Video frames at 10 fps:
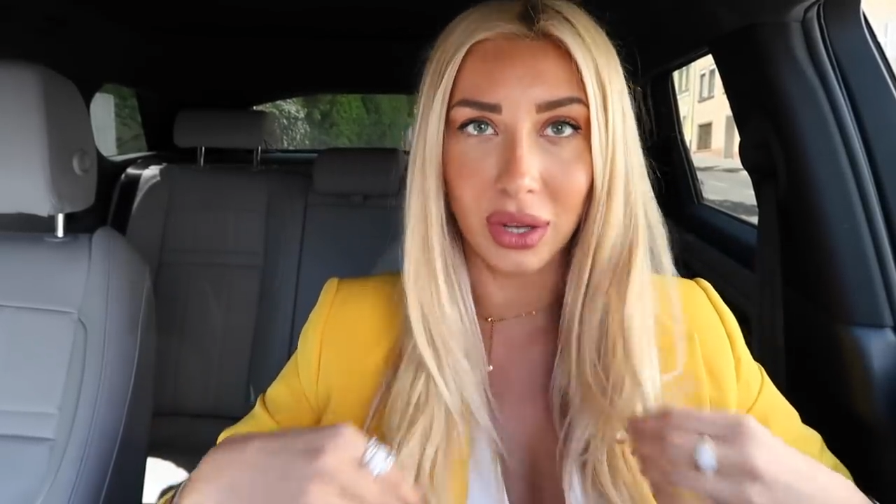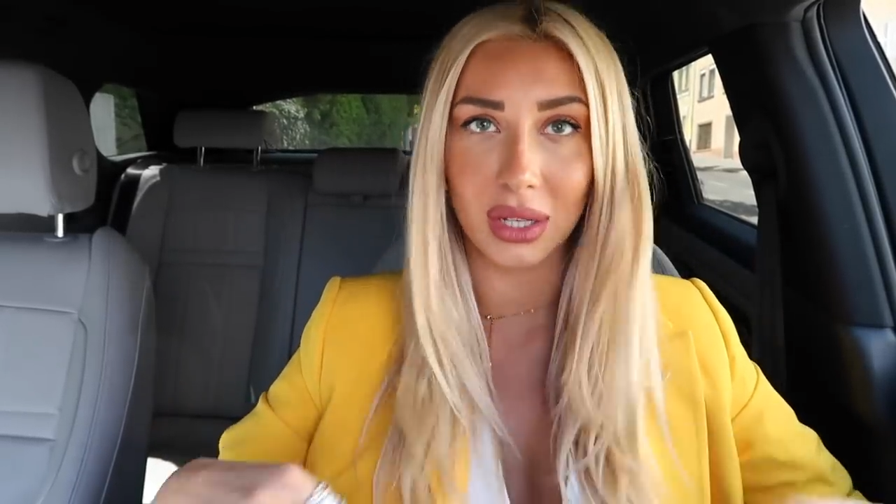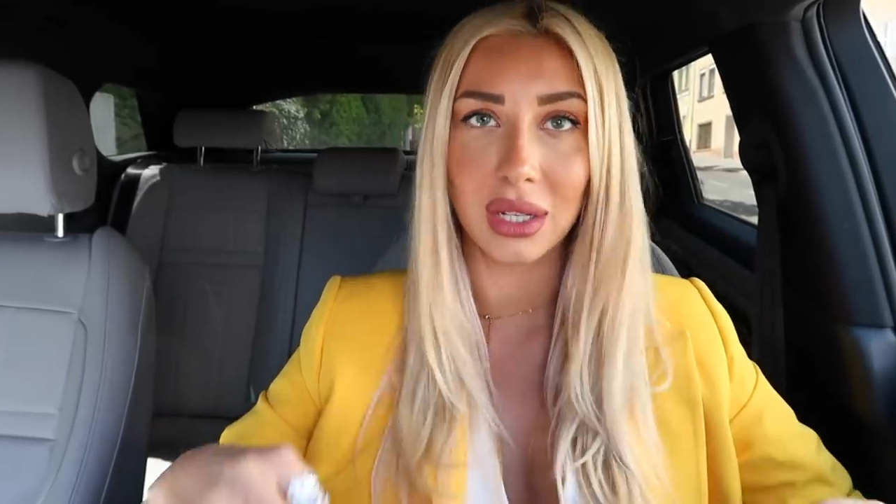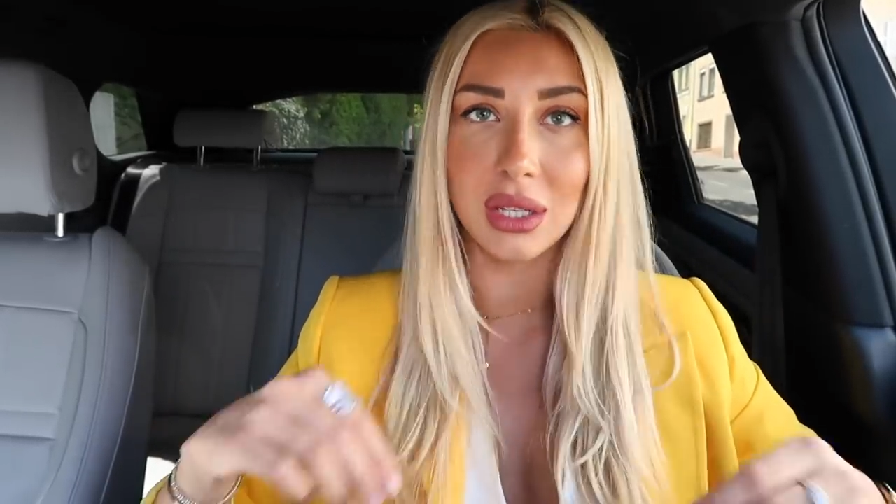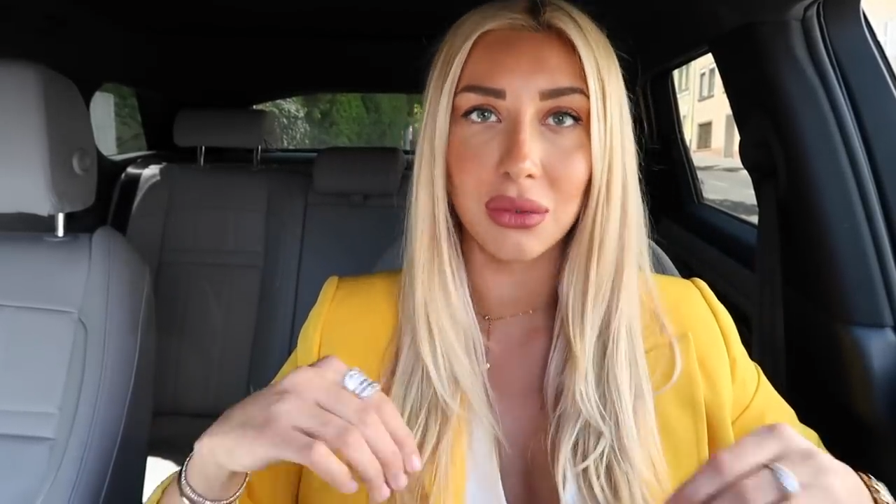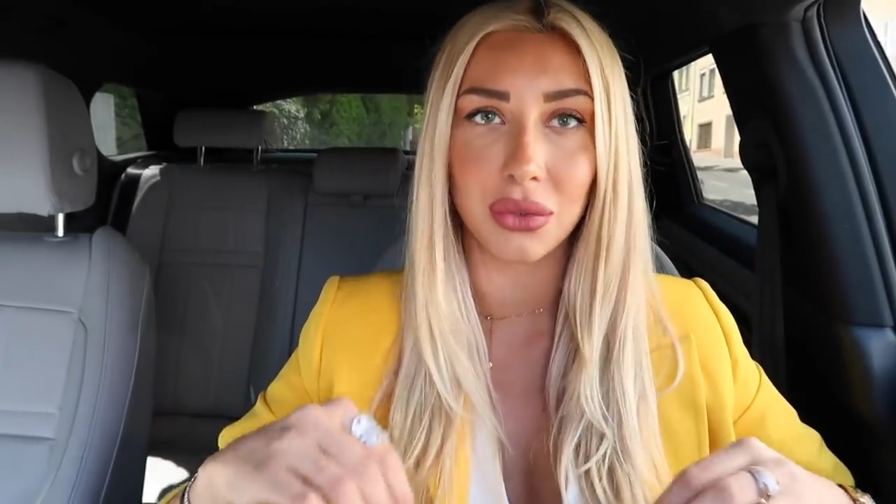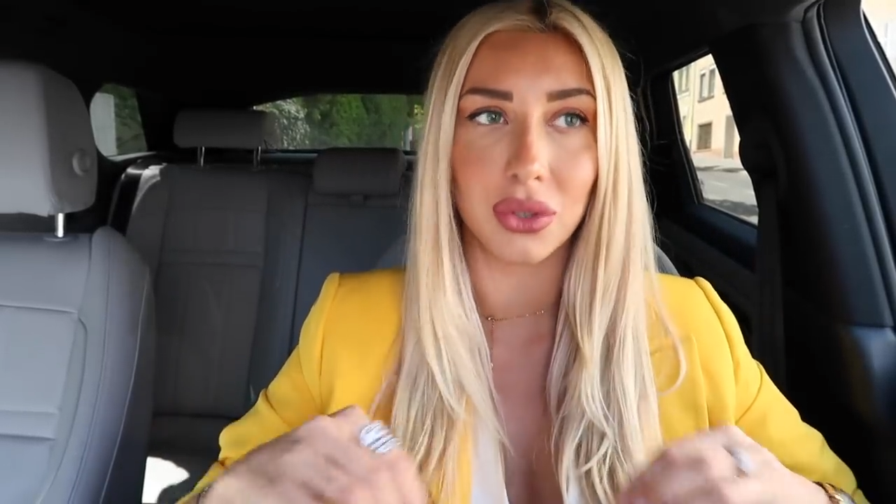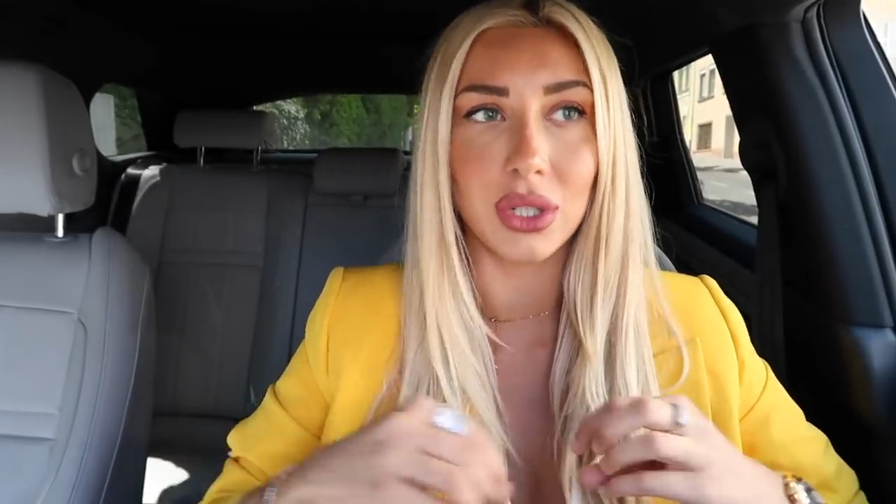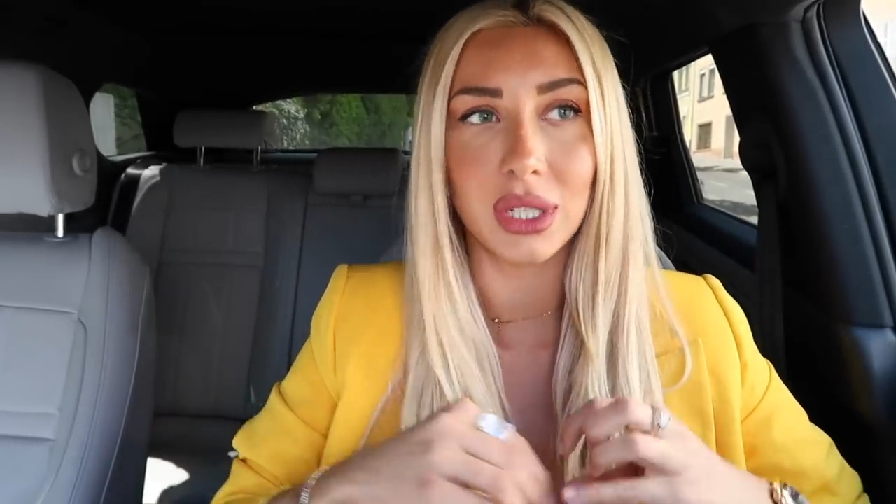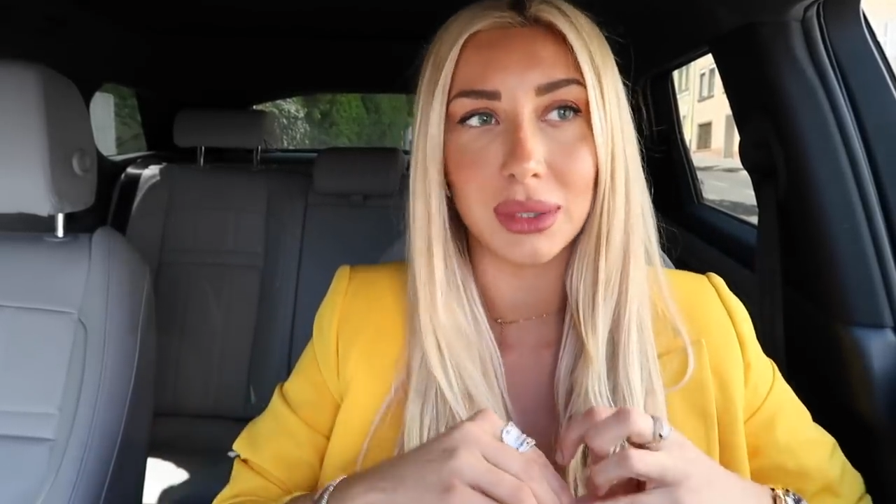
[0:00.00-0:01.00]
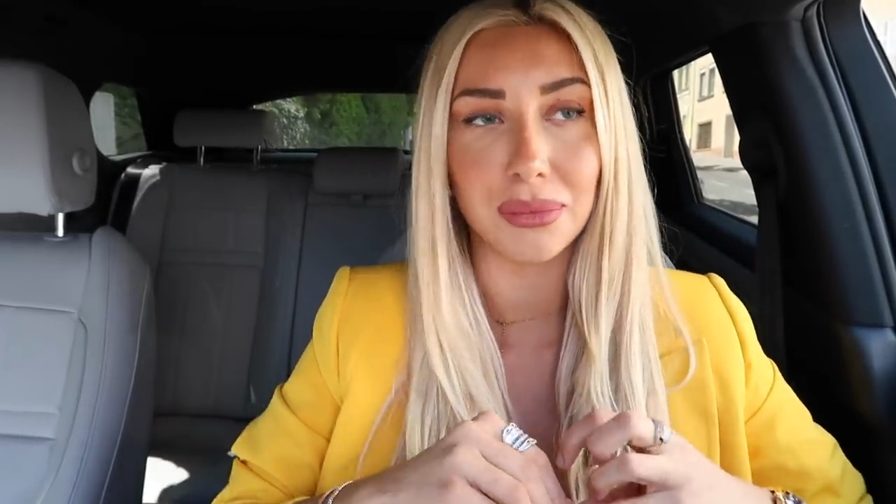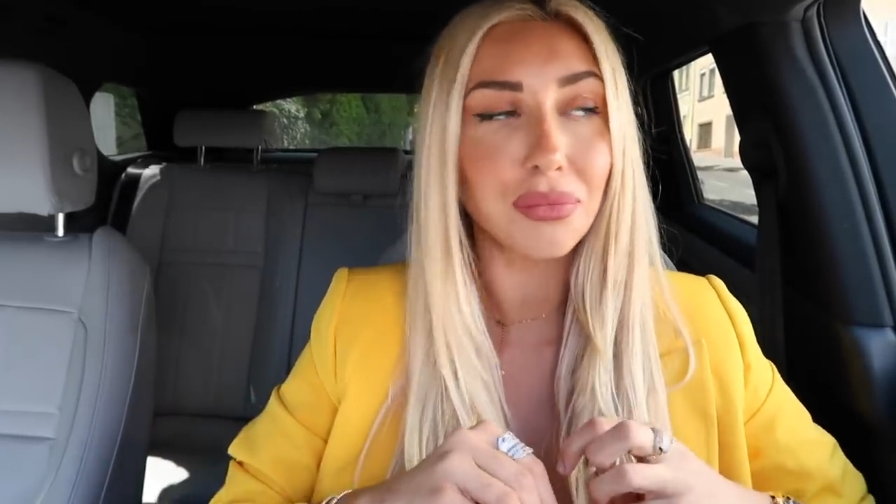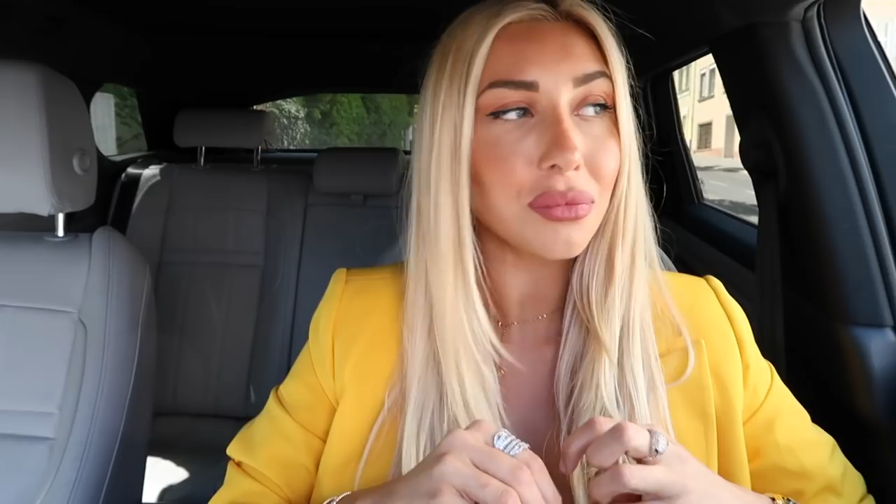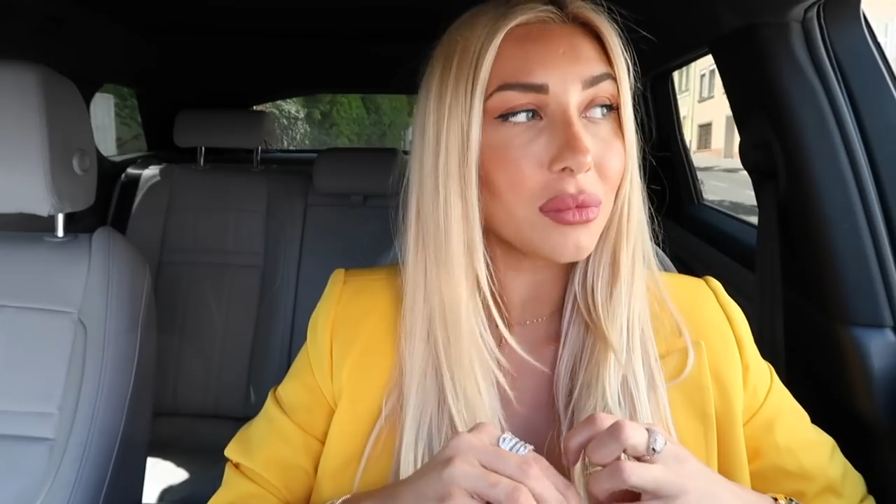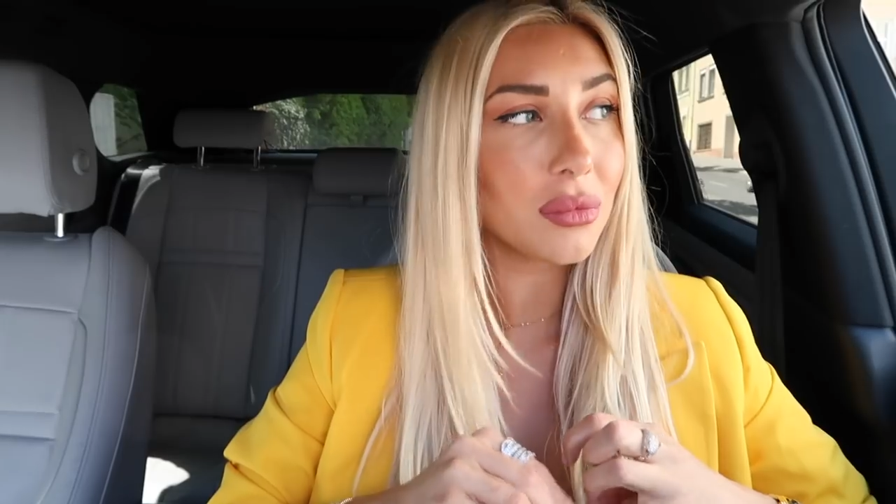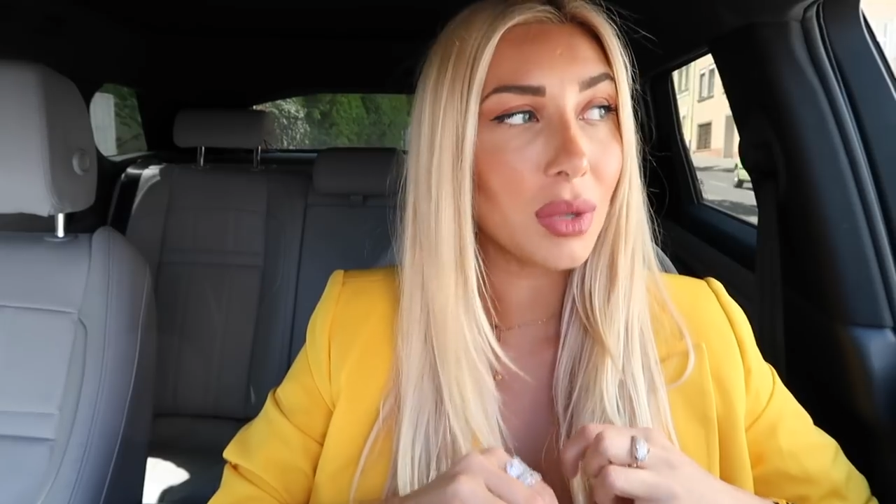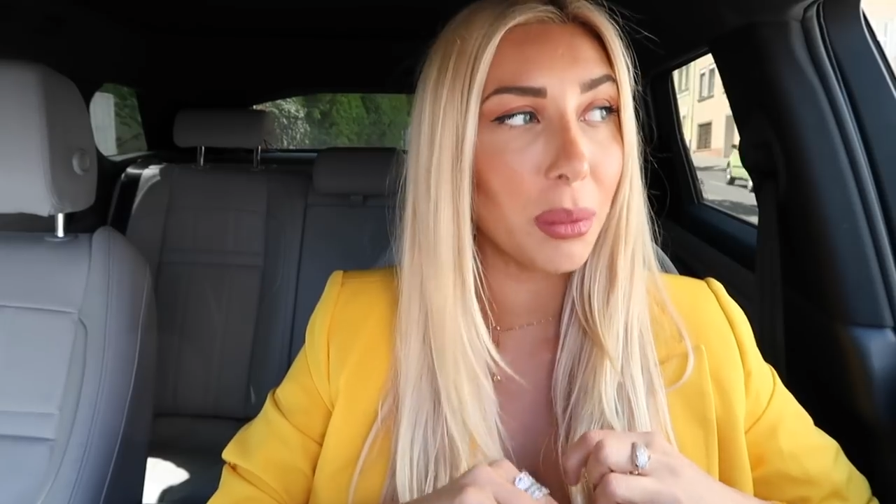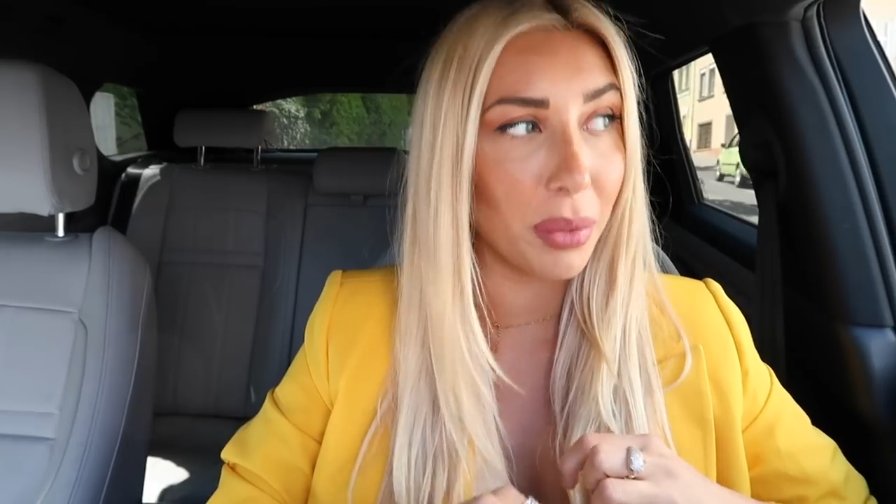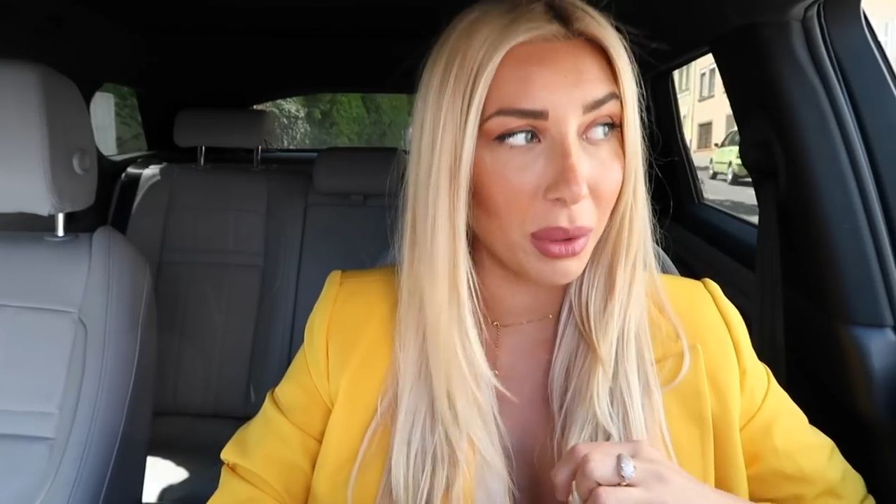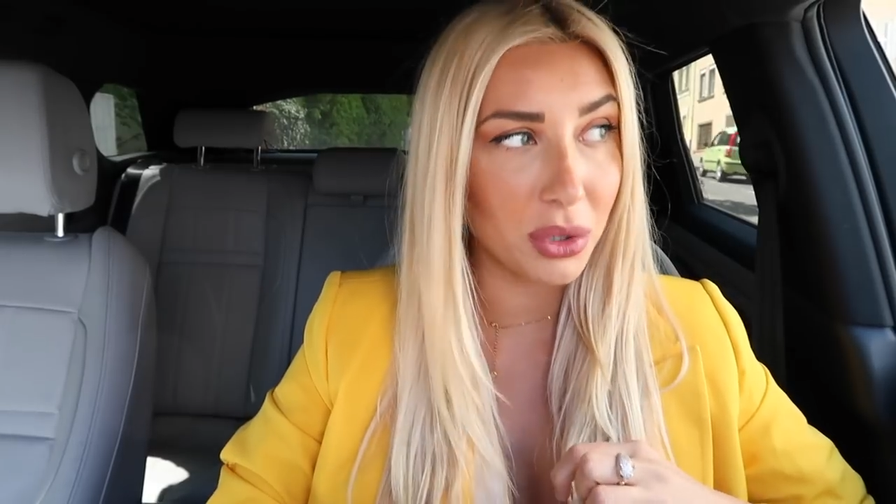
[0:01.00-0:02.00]
I need for the
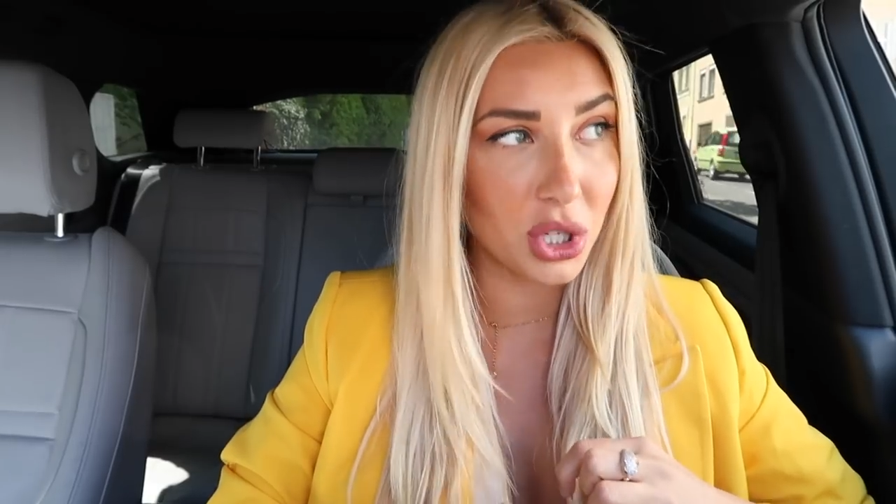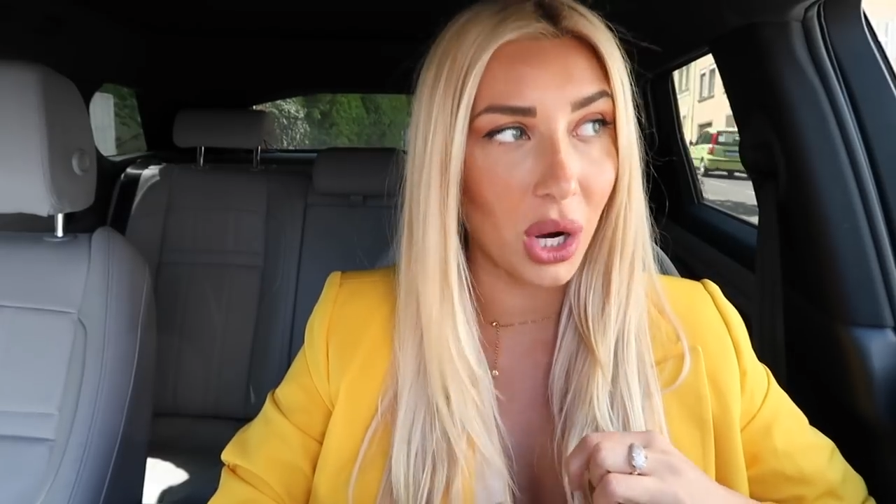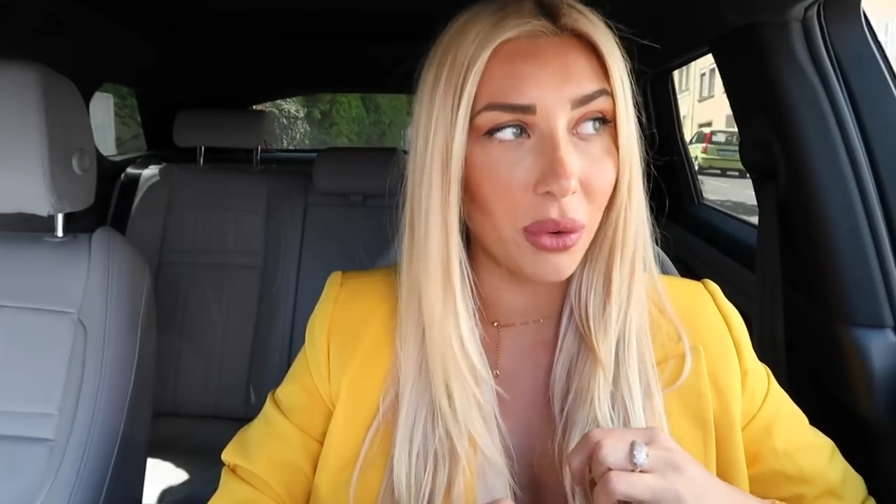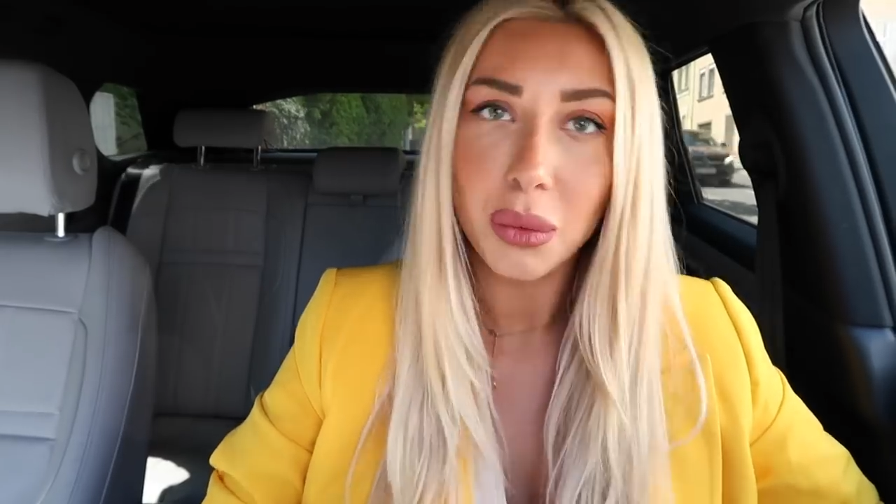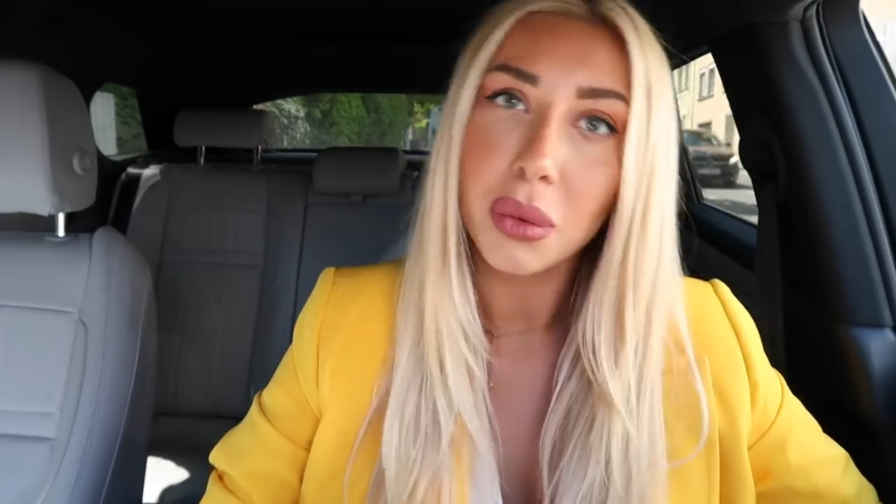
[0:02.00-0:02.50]
baby shower.